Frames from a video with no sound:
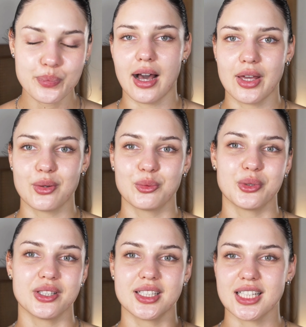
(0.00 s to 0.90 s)
I
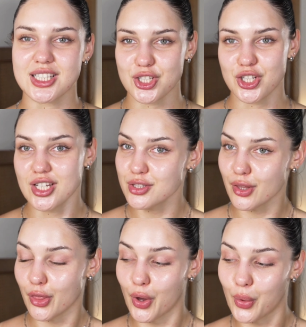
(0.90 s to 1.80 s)
would
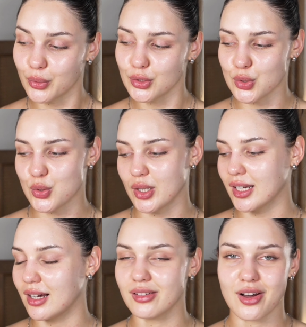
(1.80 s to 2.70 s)
suggest though to
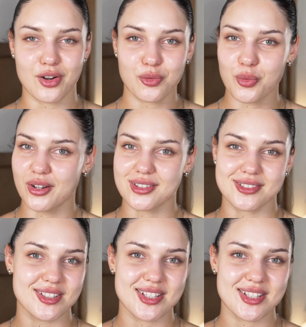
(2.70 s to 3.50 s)
drink a lot of water,